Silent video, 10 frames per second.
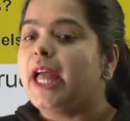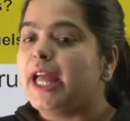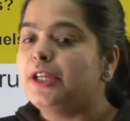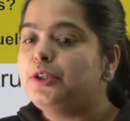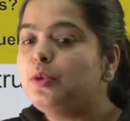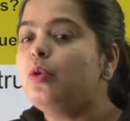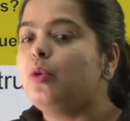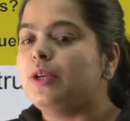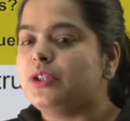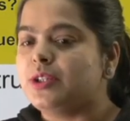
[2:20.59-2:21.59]
and two
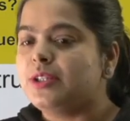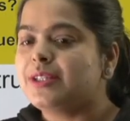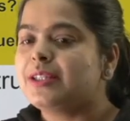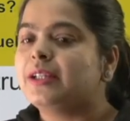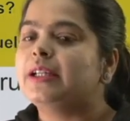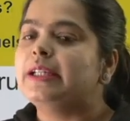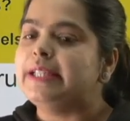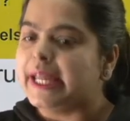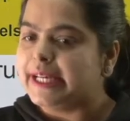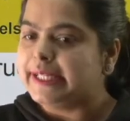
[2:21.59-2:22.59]
questions
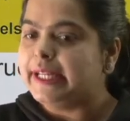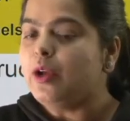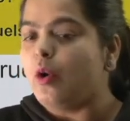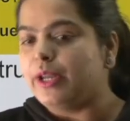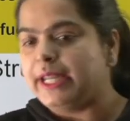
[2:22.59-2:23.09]
directly or